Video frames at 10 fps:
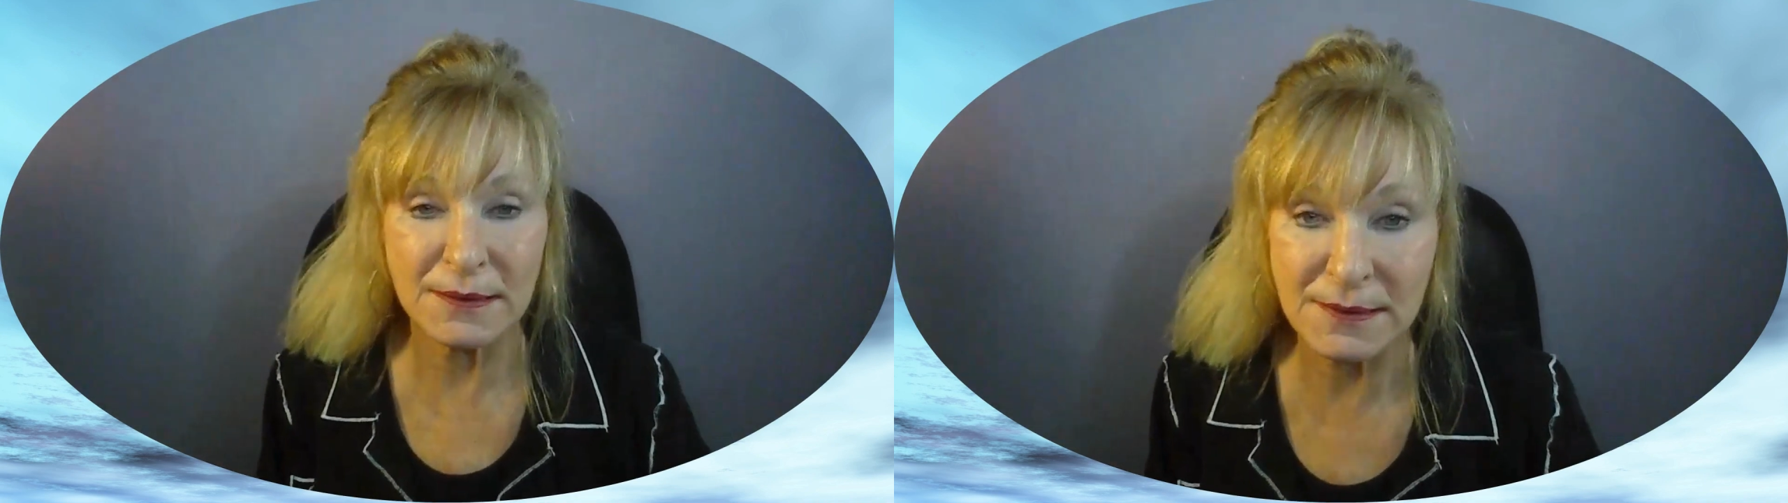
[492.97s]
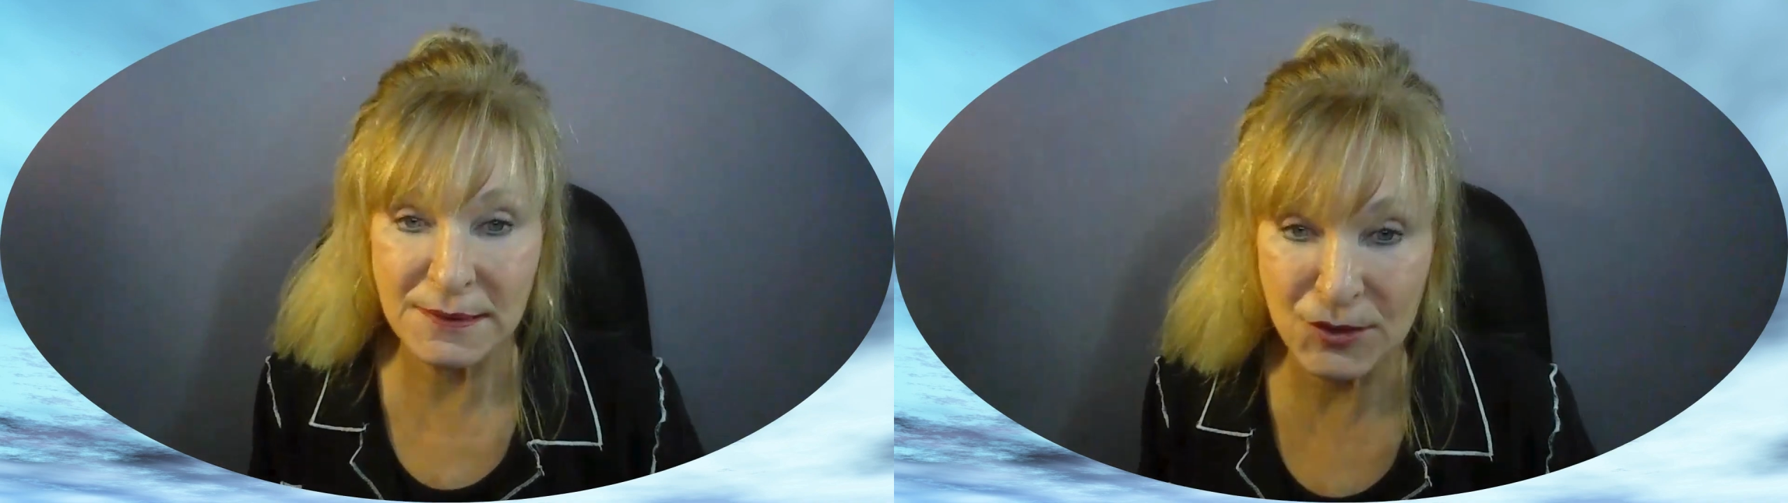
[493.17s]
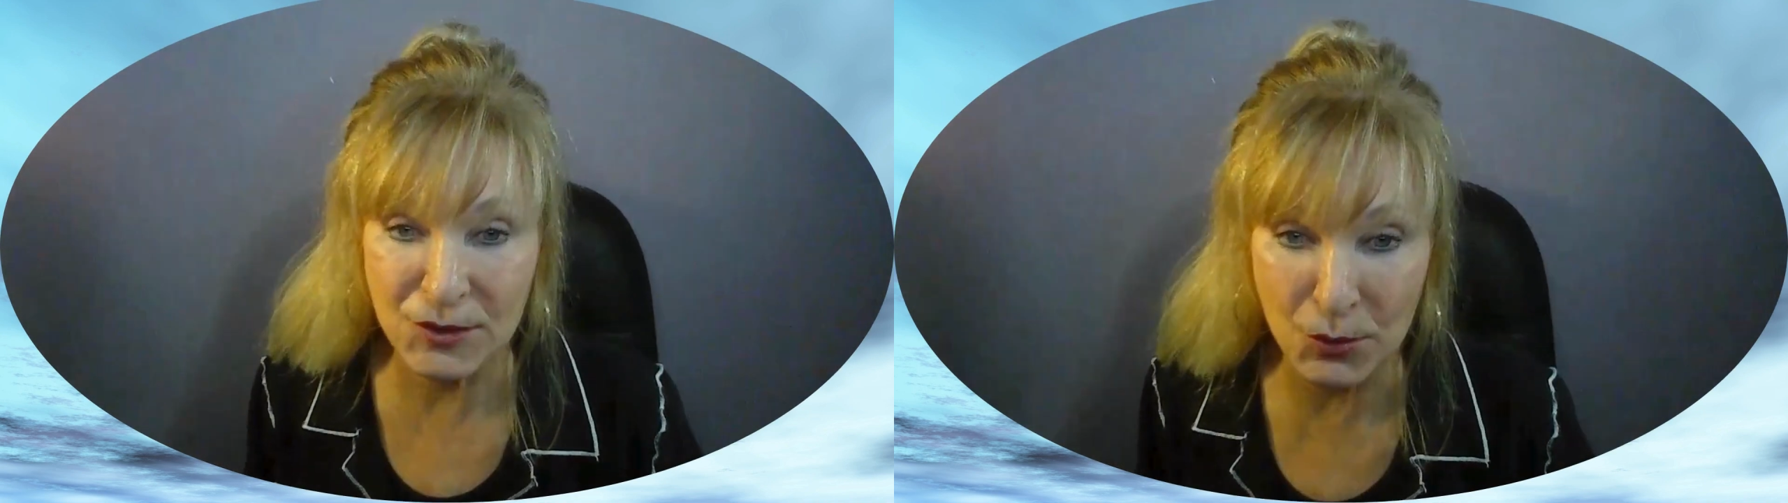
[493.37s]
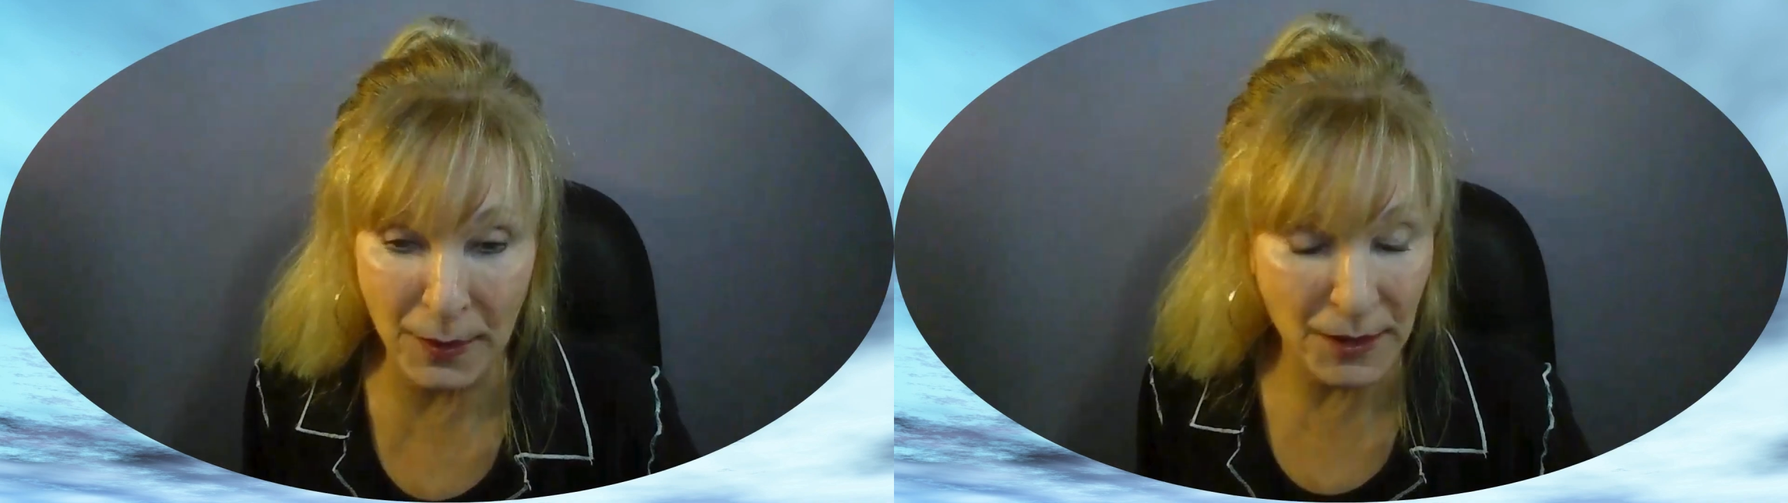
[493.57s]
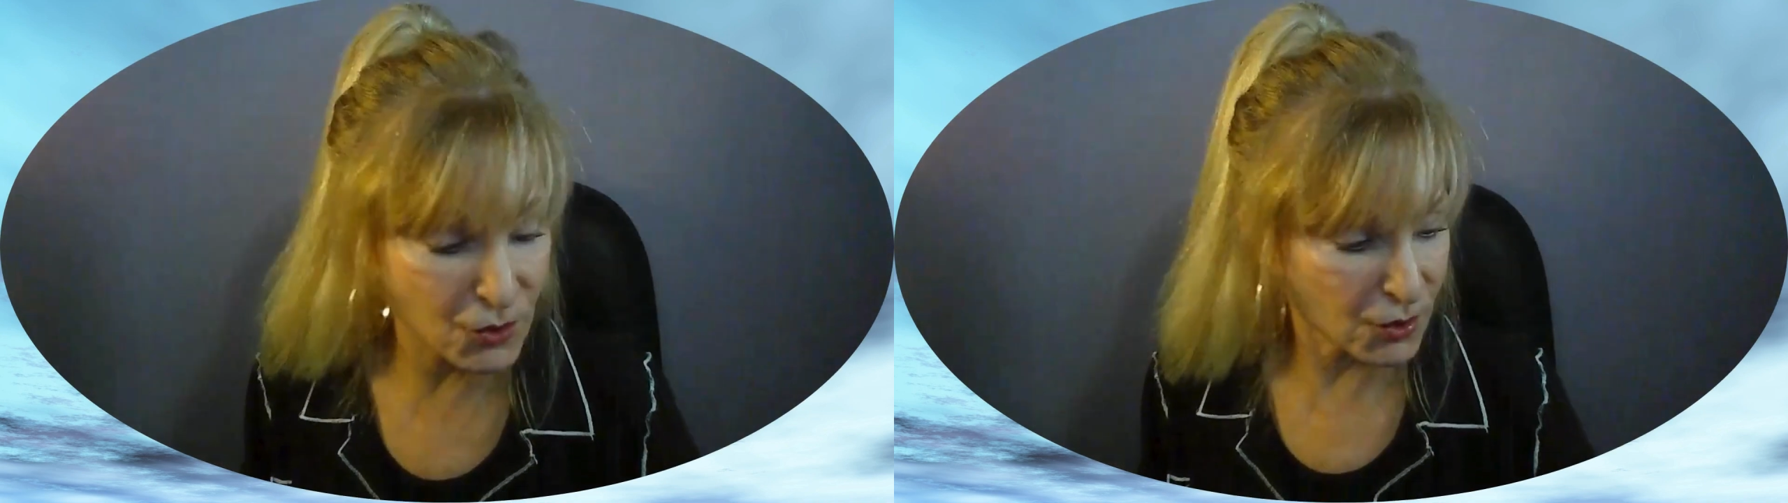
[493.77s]
a
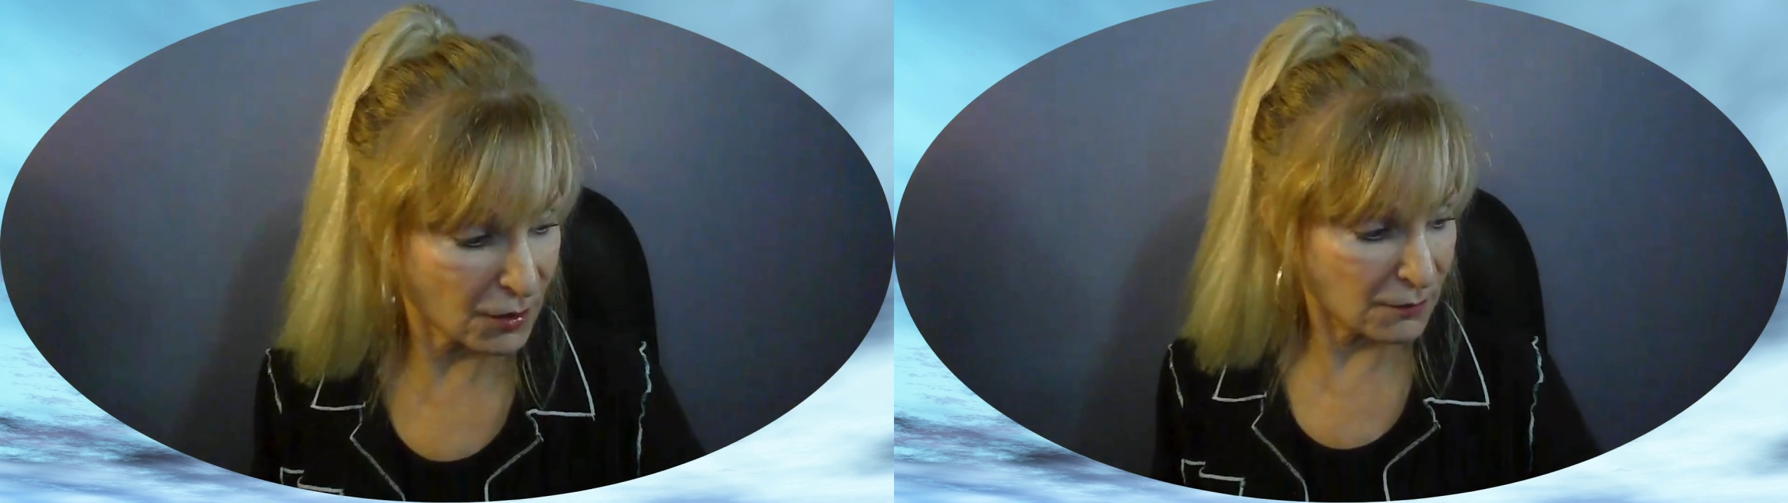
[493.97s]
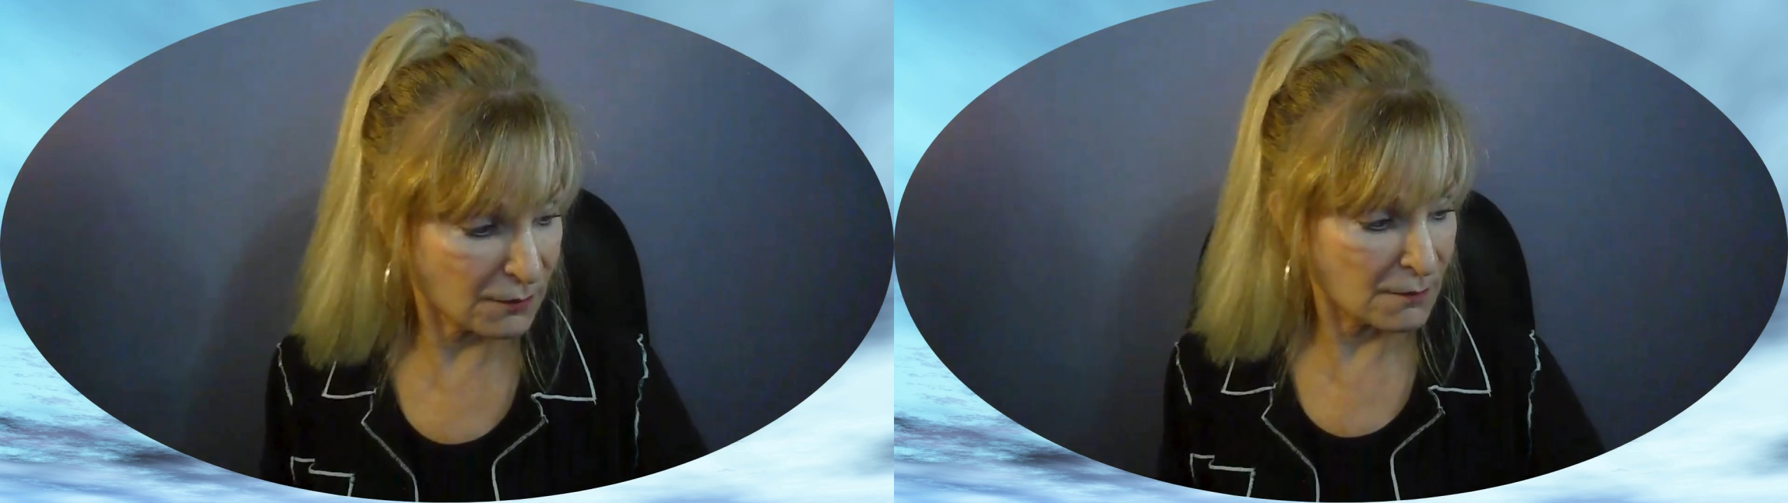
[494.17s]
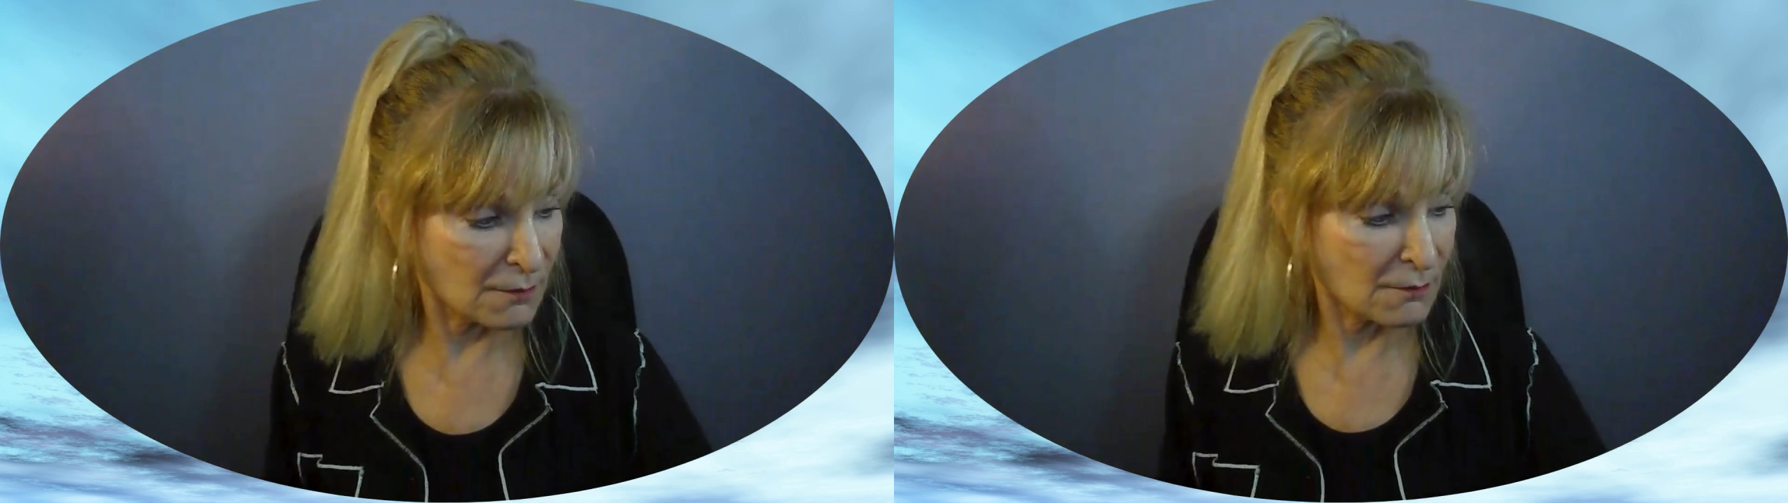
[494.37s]
situation